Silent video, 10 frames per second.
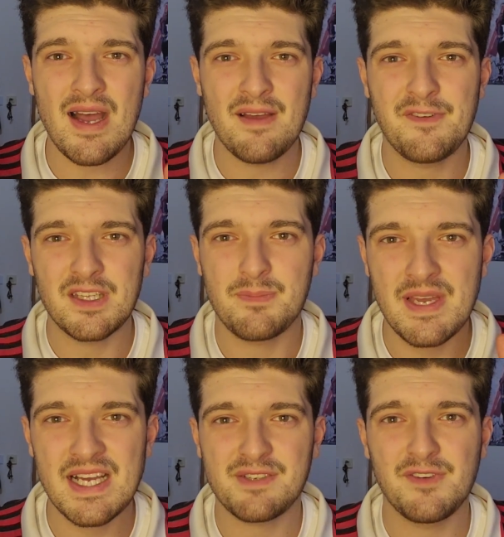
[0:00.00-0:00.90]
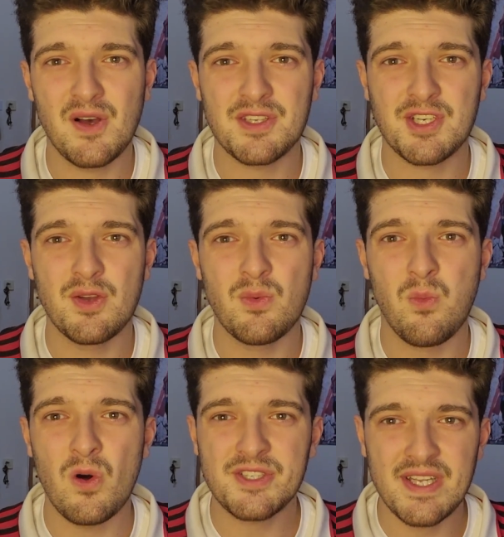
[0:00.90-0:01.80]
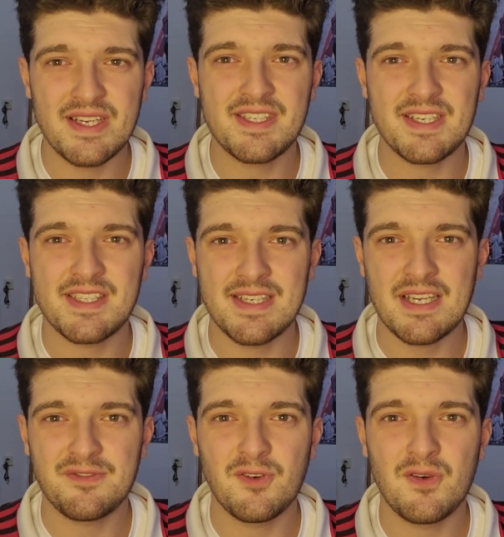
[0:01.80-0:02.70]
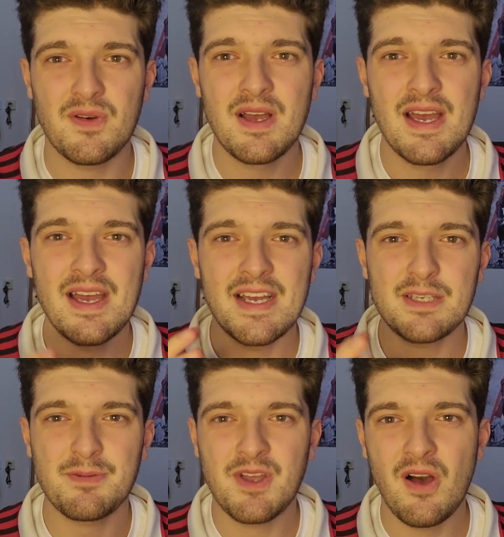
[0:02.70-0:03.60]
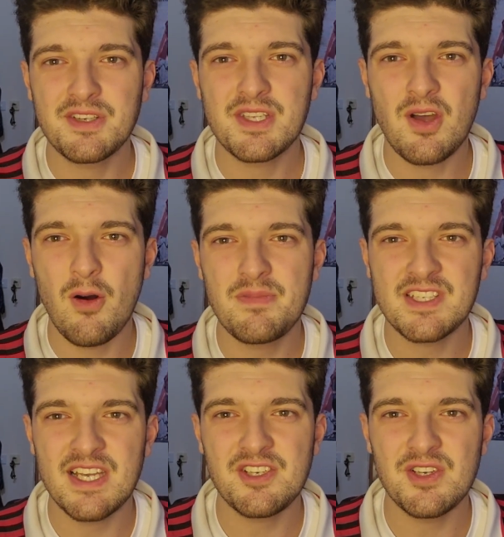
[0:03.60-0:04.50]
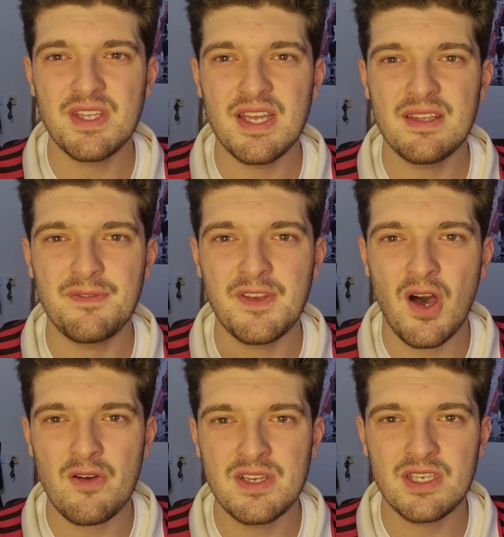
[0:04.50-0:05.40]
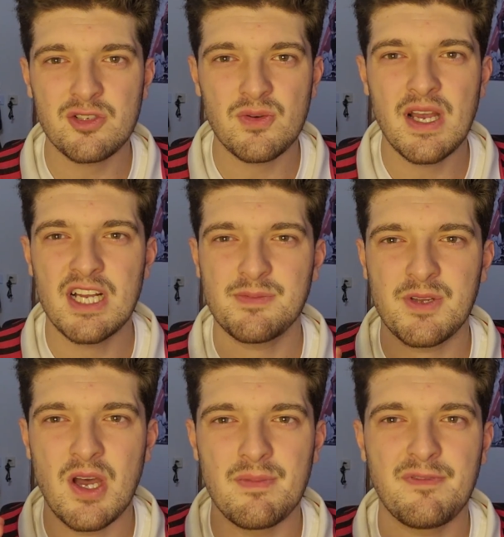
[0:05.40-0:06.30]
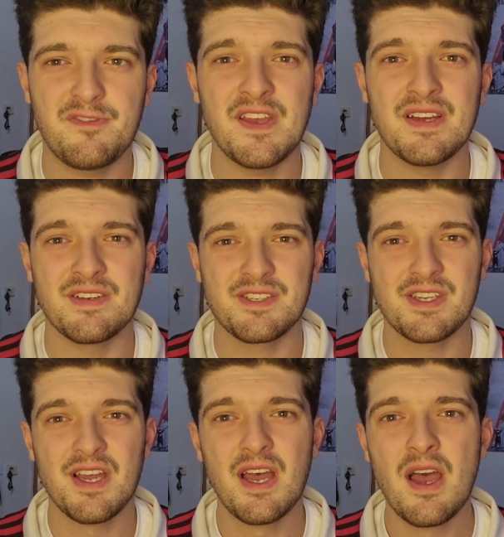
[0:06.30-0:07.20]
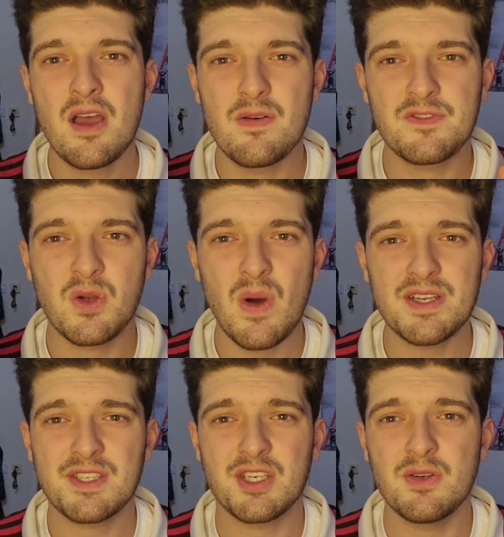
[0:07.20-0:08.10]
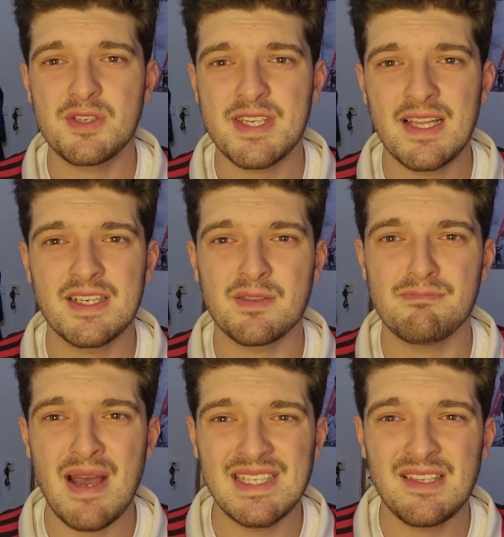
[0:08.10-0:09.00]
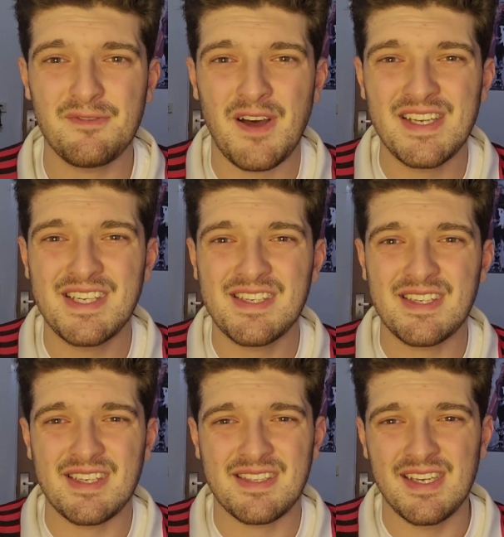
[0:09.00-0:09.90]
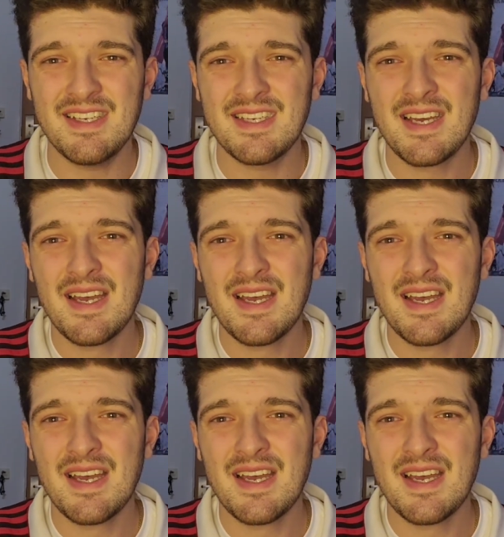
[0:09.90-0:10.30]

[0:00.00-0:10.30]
I think the PSVR 2 wasn't as successful is because the competition in the VR industry has become fierce. With the Quest 2 selling as many devices as it did,